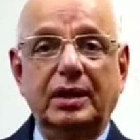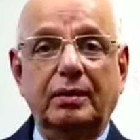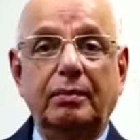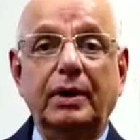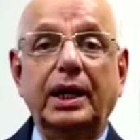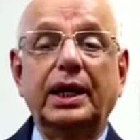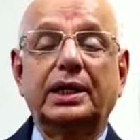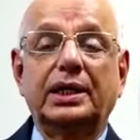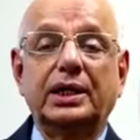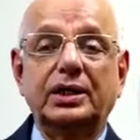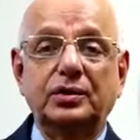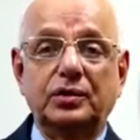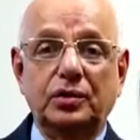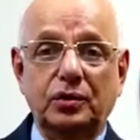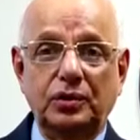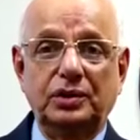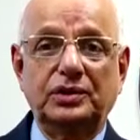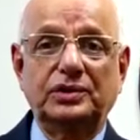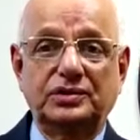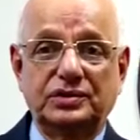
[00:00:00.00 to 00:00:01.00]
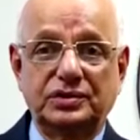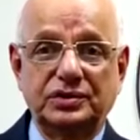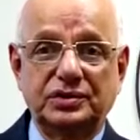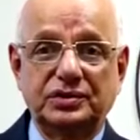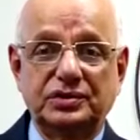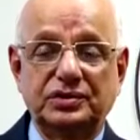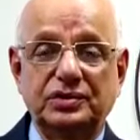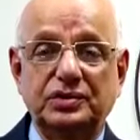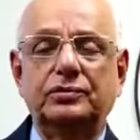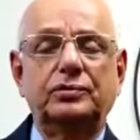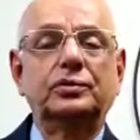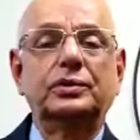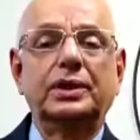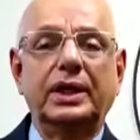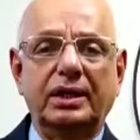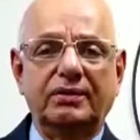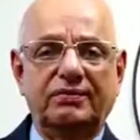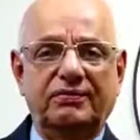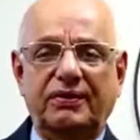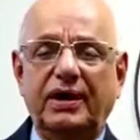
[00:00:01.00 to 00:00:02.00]
My condolences to
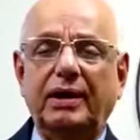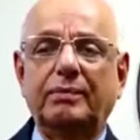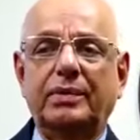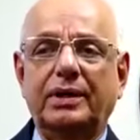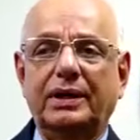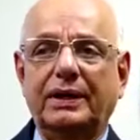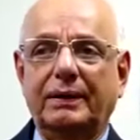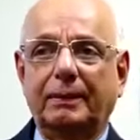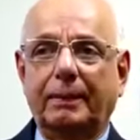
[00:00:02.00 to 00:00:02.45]
their family.